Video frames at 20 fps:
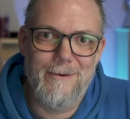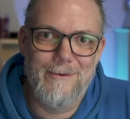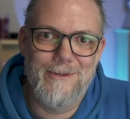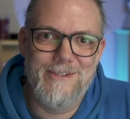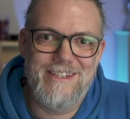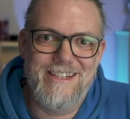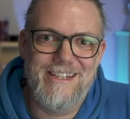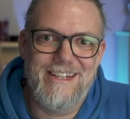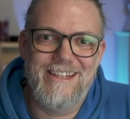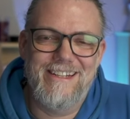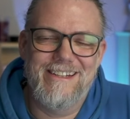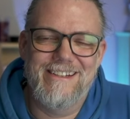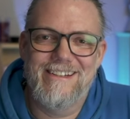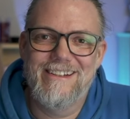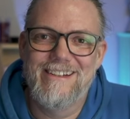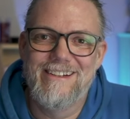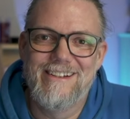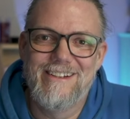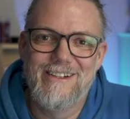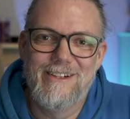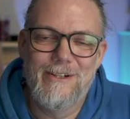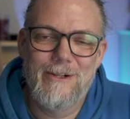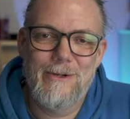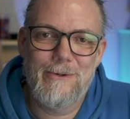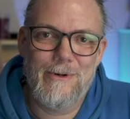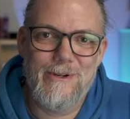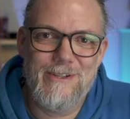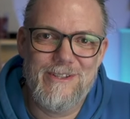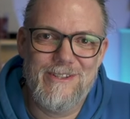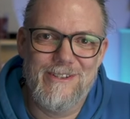eating a
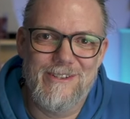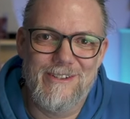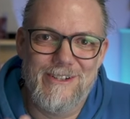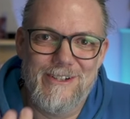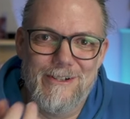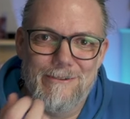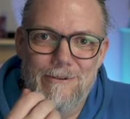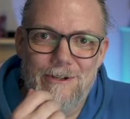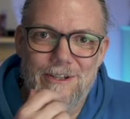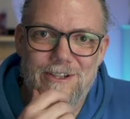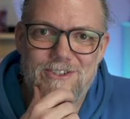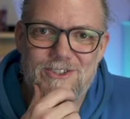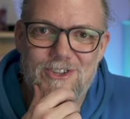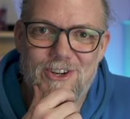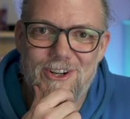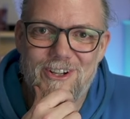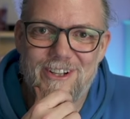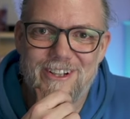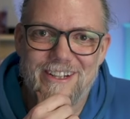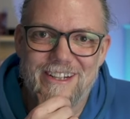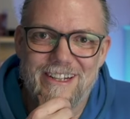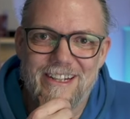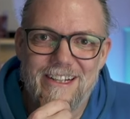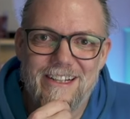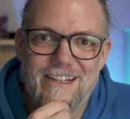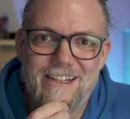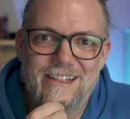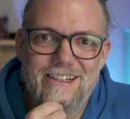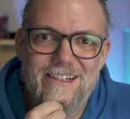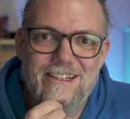croissant covered in chocolate.
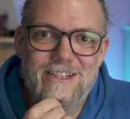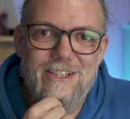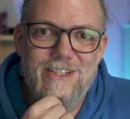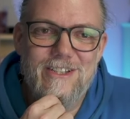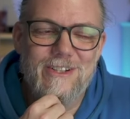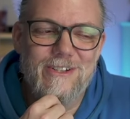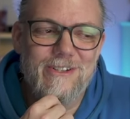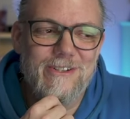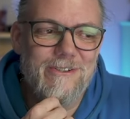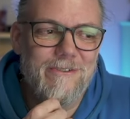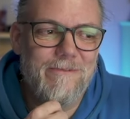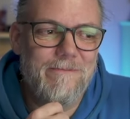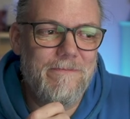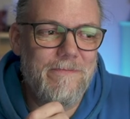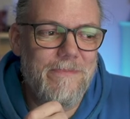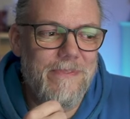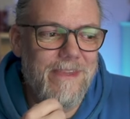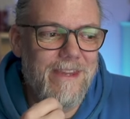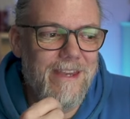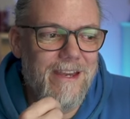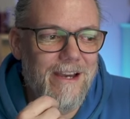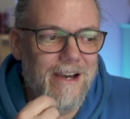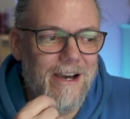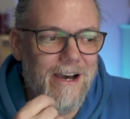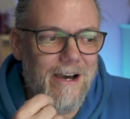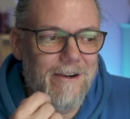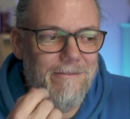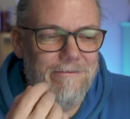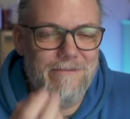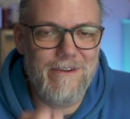So
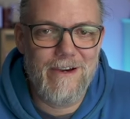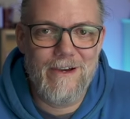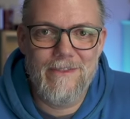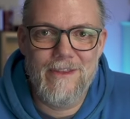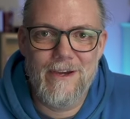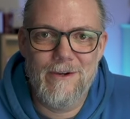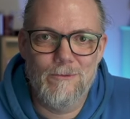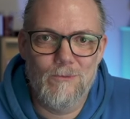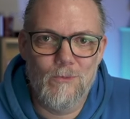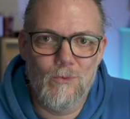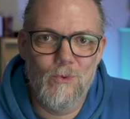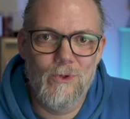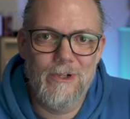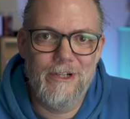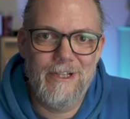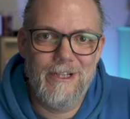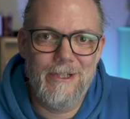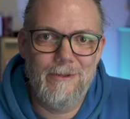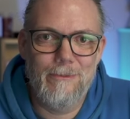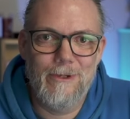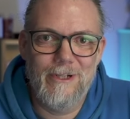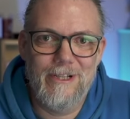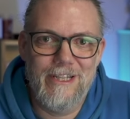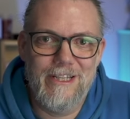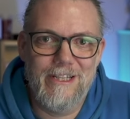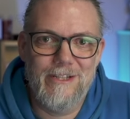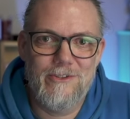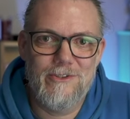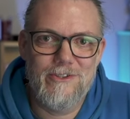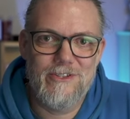I found that really, really
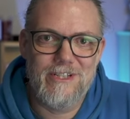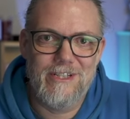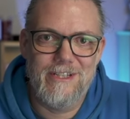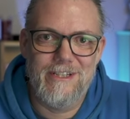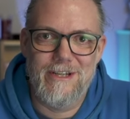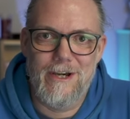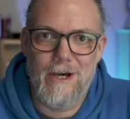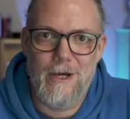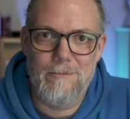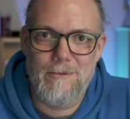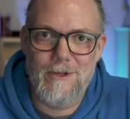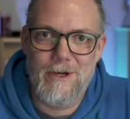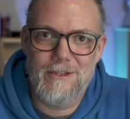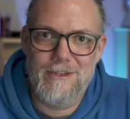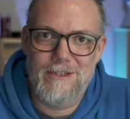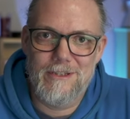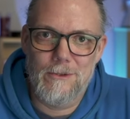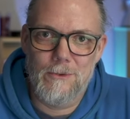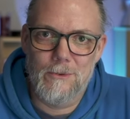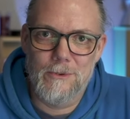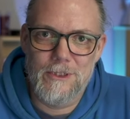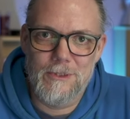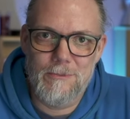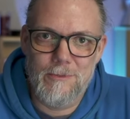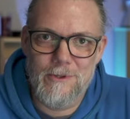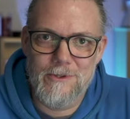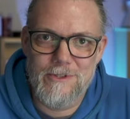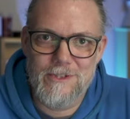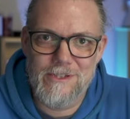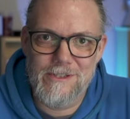interesting that I'm not the only
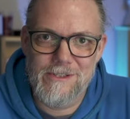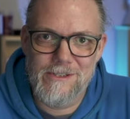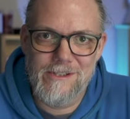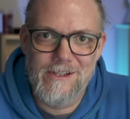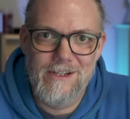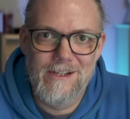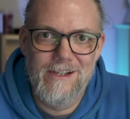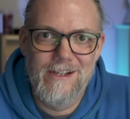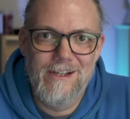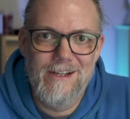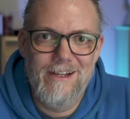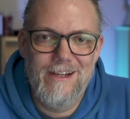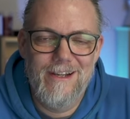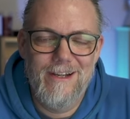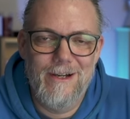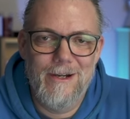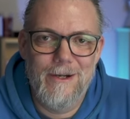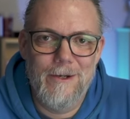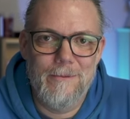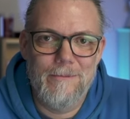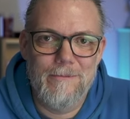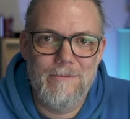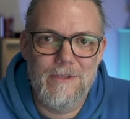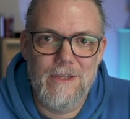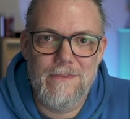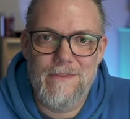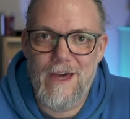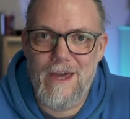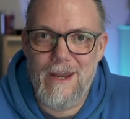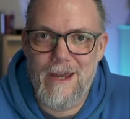person
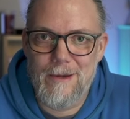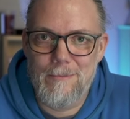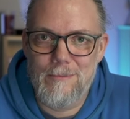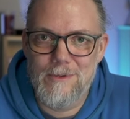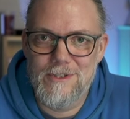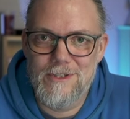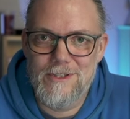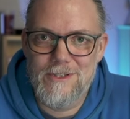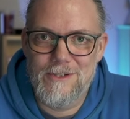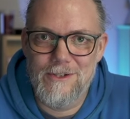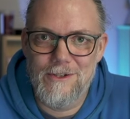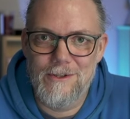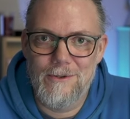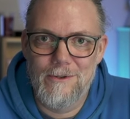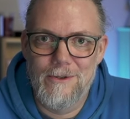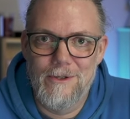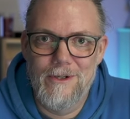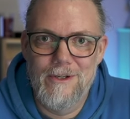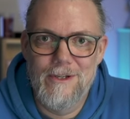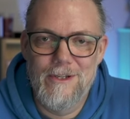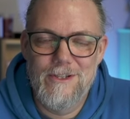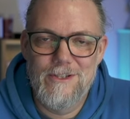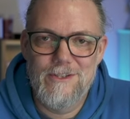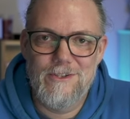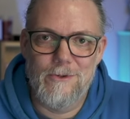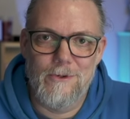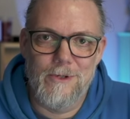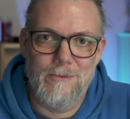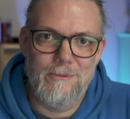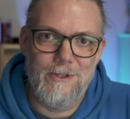that happens to.
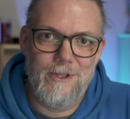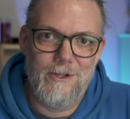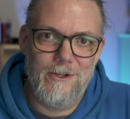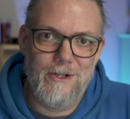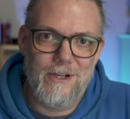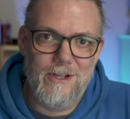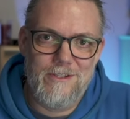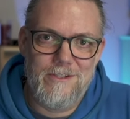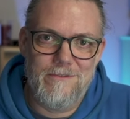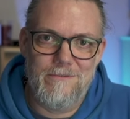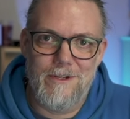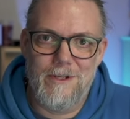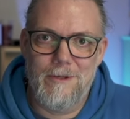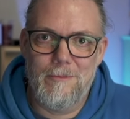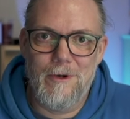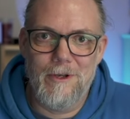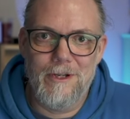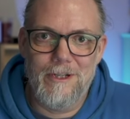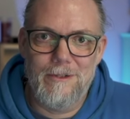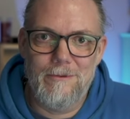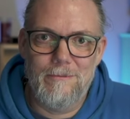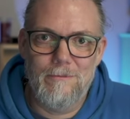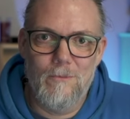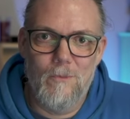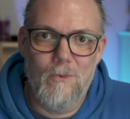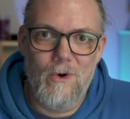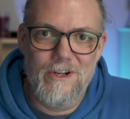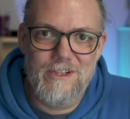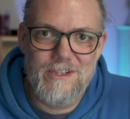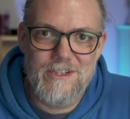So I'm curious if anybody
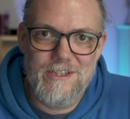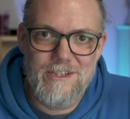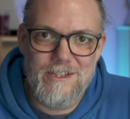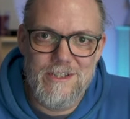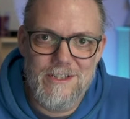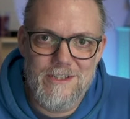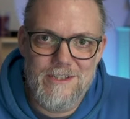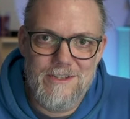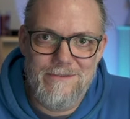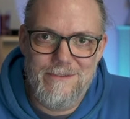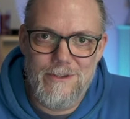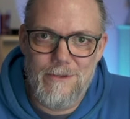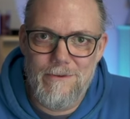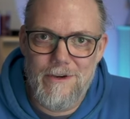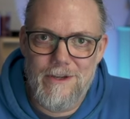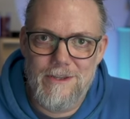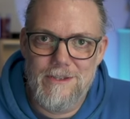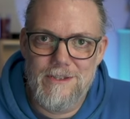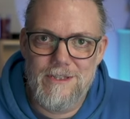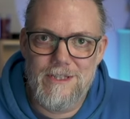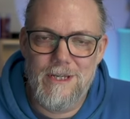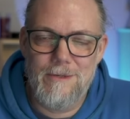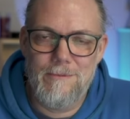watches this, if you've had the same